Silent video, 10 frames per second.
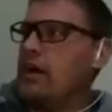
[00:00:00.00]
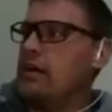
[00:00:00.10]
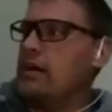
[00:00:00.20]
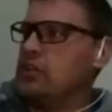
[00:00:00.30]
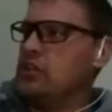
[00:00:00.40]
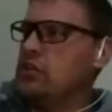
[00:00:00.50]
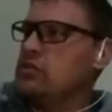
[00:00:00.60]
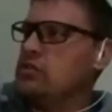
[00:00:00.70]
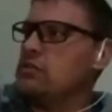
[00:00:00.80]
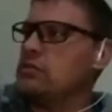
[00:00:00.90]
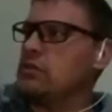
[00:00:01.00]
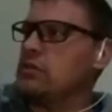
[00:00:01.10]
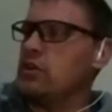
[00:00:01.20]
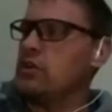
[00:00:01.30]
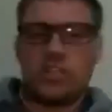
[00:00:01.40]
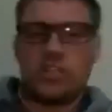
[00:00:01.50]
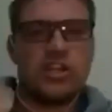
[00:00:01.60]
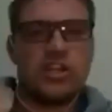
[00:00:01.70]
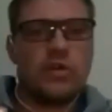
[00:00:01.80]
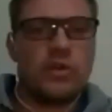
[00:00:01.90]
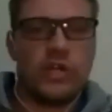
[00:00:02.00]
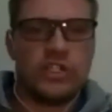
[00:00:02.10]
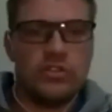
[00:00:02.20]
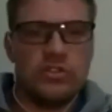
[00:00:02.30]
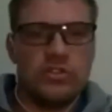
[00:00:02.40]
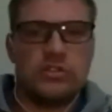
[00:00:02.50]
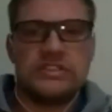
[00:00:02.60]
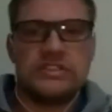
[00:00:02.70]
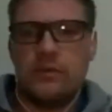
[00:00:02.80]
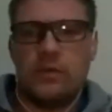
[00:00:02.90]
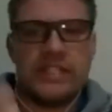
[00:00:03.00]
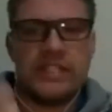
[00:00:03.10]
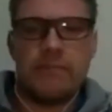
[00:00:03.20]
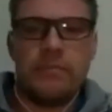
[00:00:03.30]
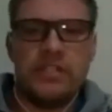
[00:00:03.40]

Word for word: you not knowing what you said, what happened.